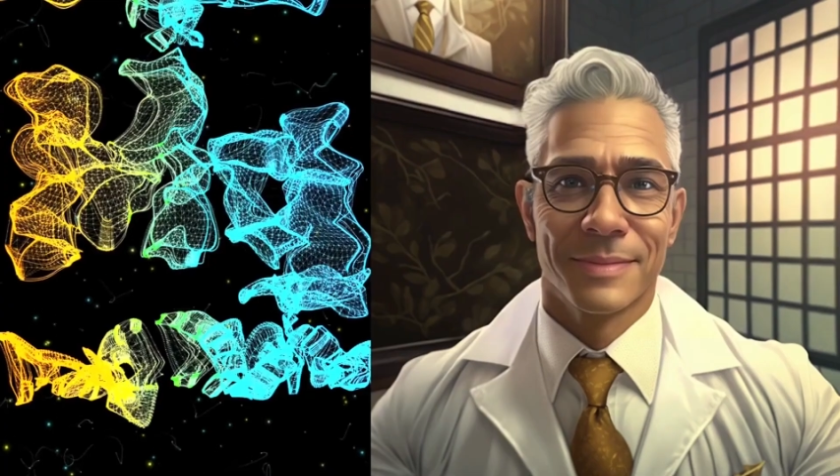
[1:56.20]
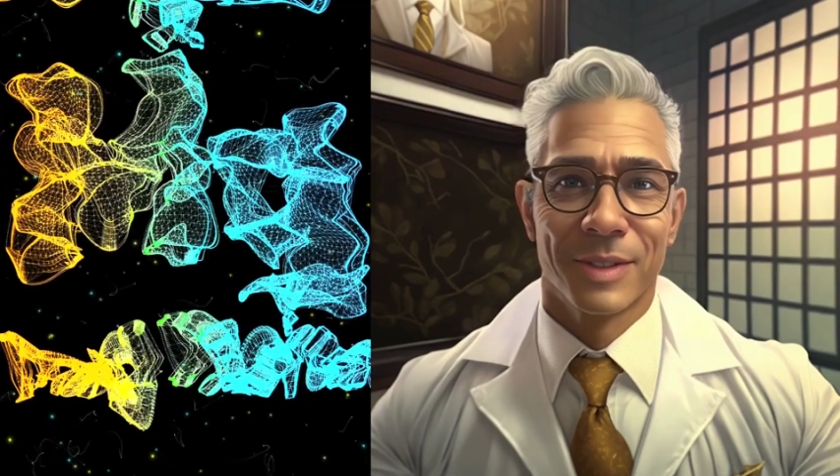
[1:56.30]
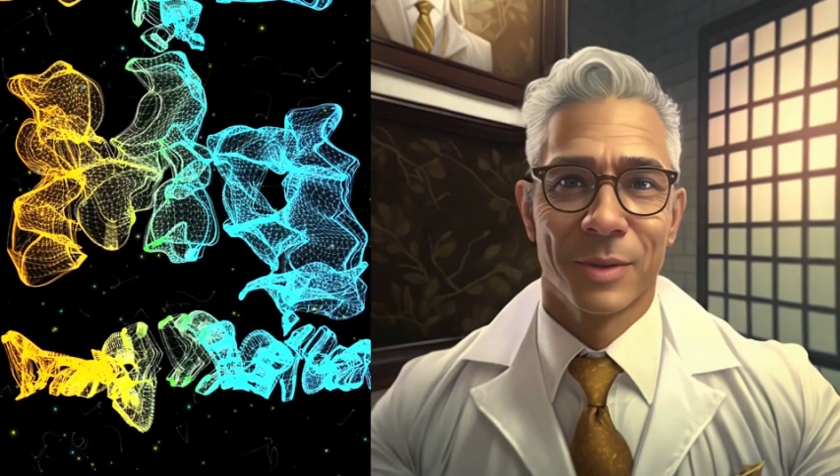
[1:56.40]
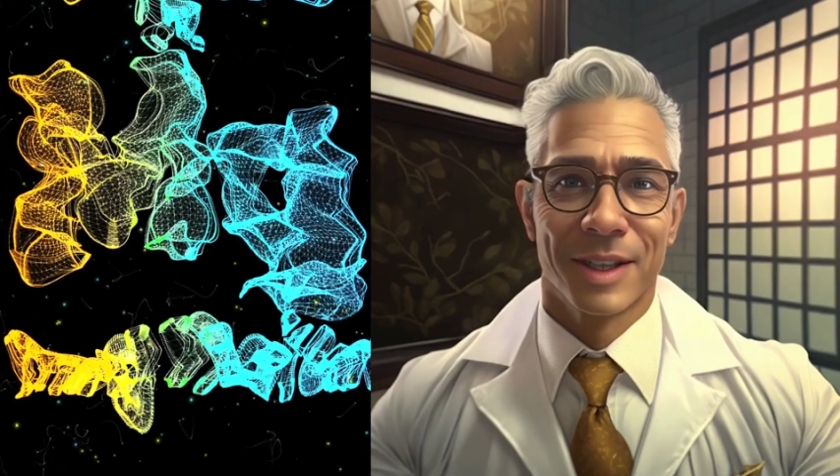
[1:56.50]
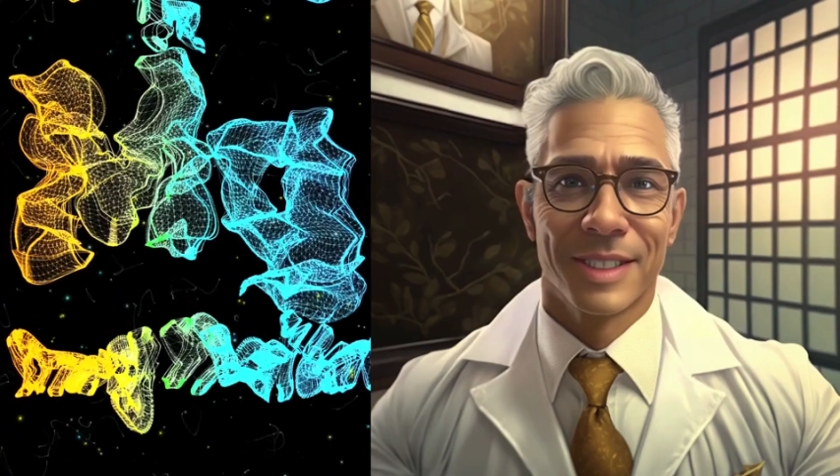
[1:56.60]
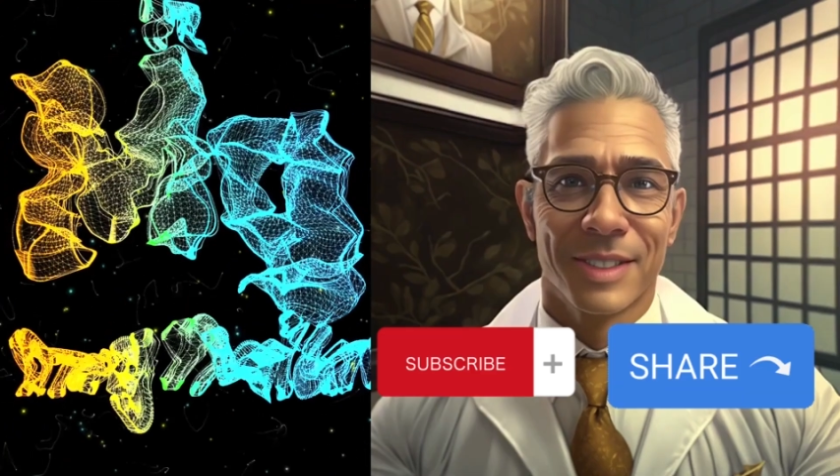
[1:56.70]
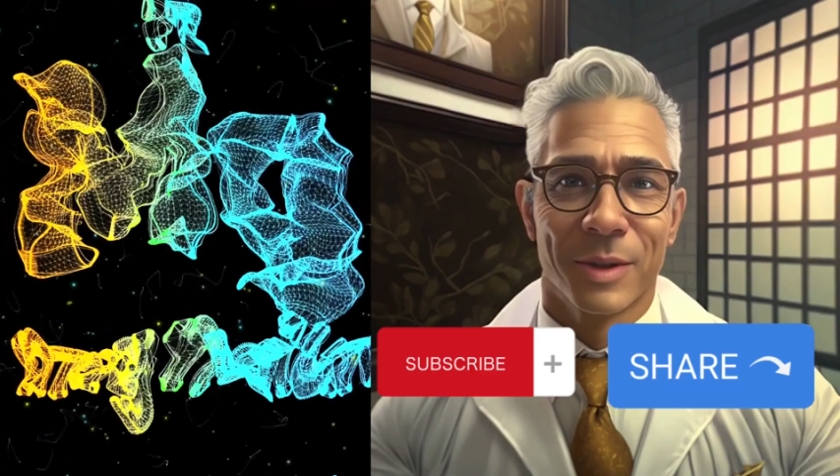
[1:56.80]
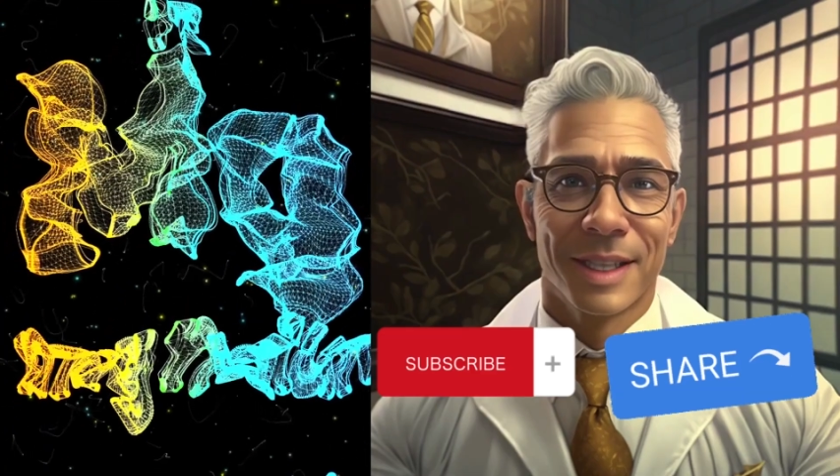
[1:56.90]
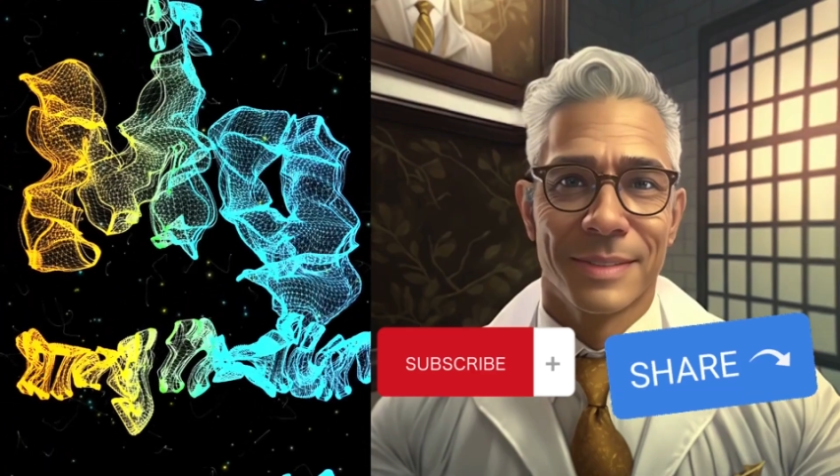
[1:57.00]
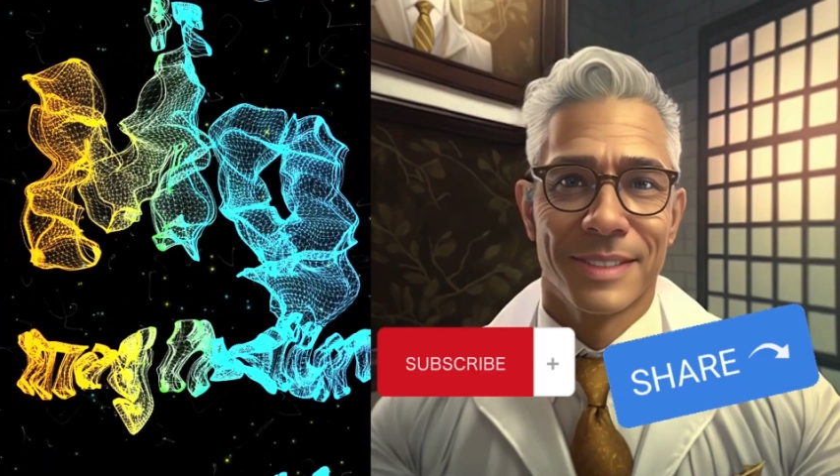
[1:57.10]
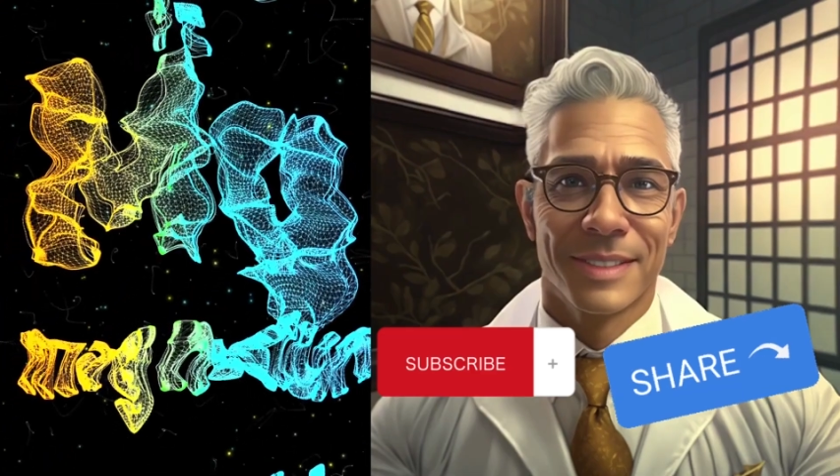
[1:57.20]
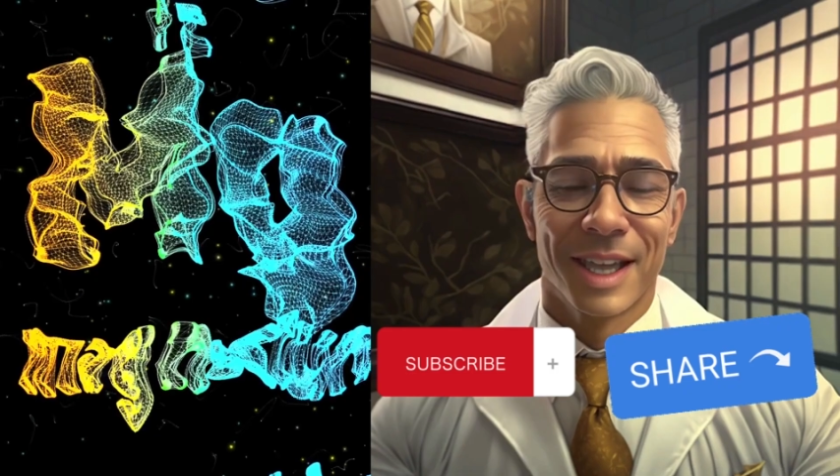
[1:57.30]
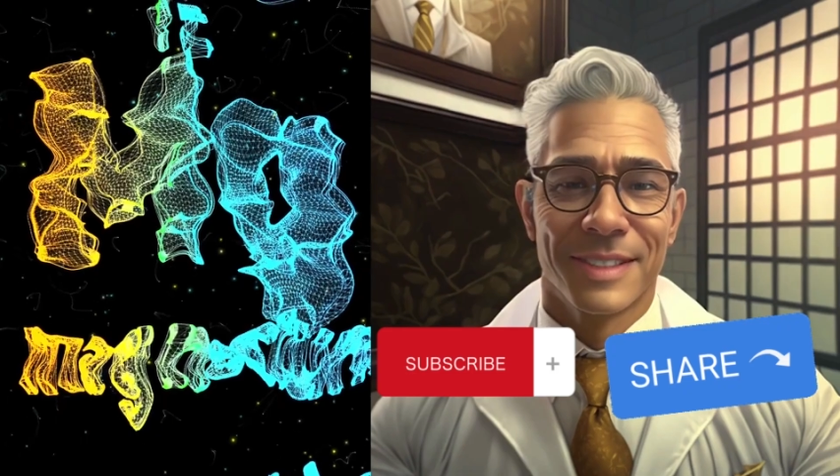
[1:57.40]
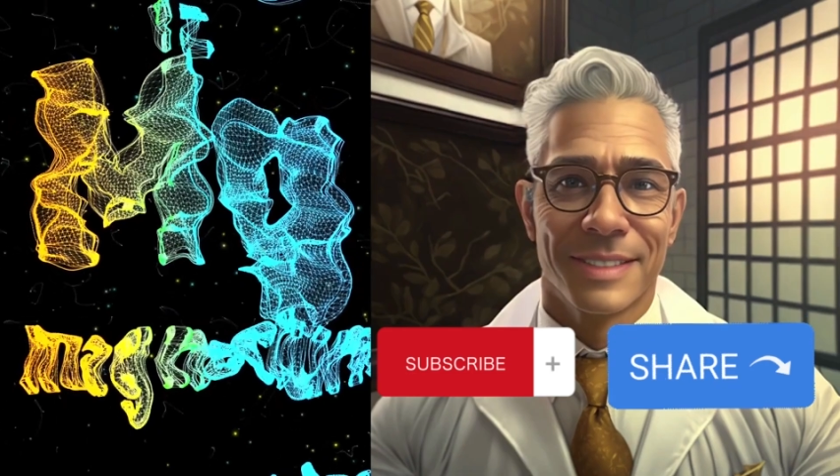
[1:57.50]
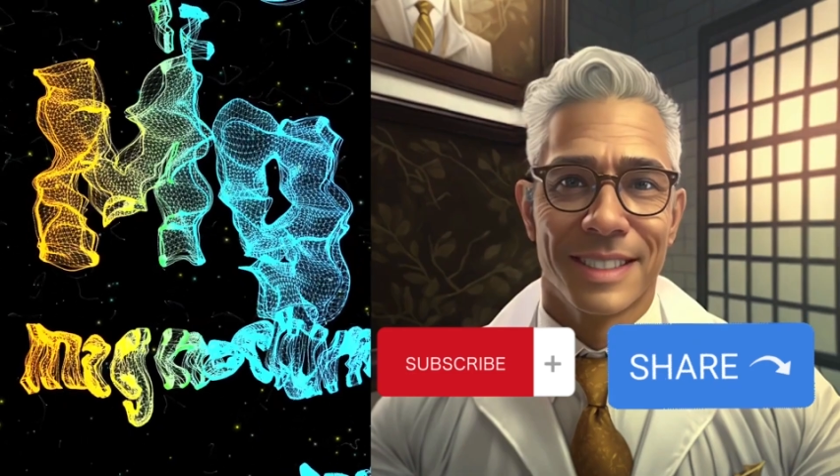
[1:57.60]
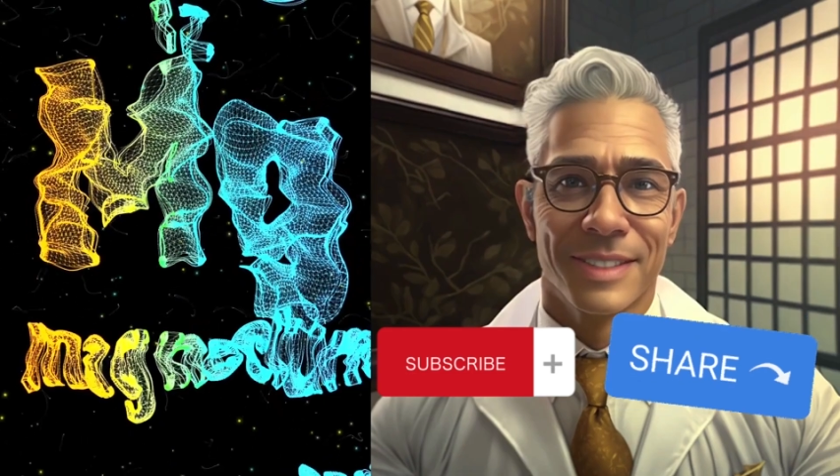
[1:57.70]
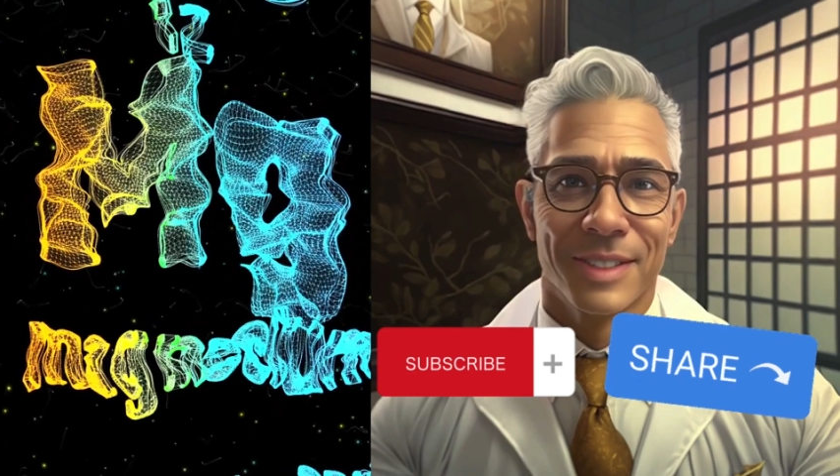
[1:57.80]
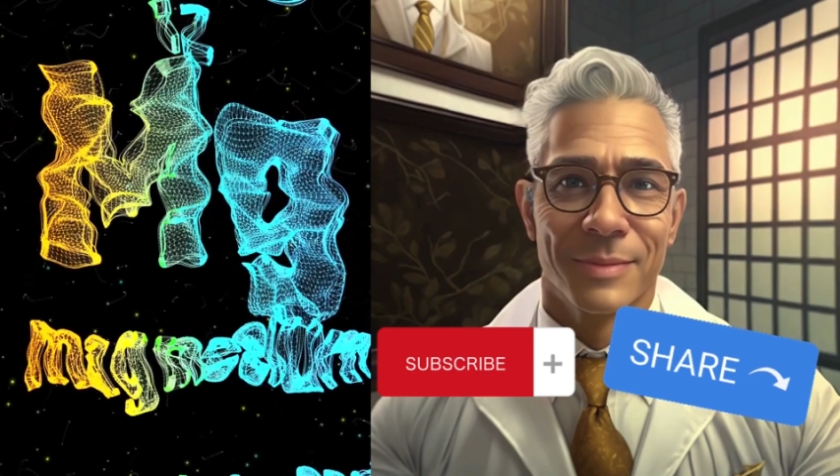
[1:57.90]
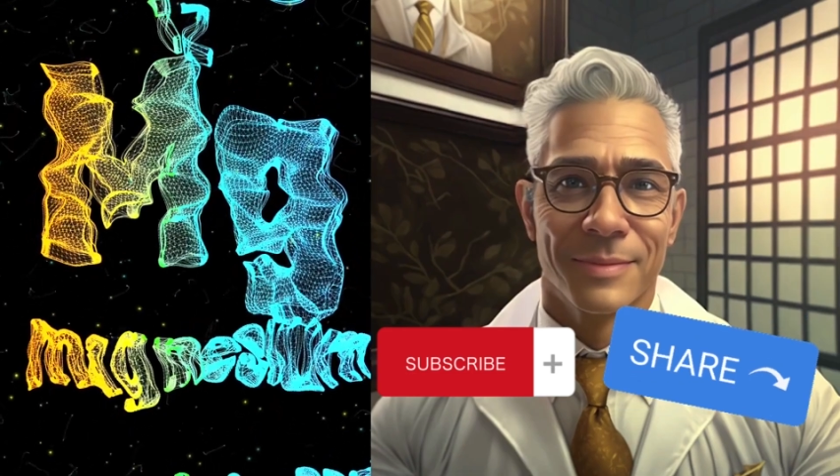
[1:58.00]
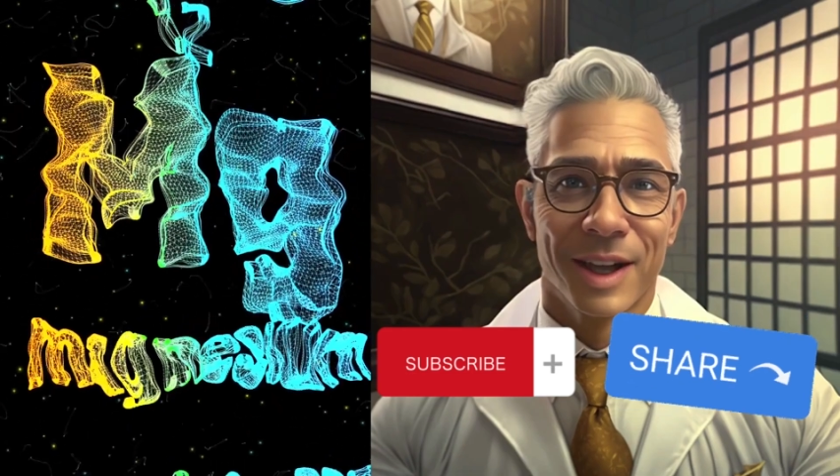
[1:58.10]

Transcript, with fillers: If you are enjoying this content so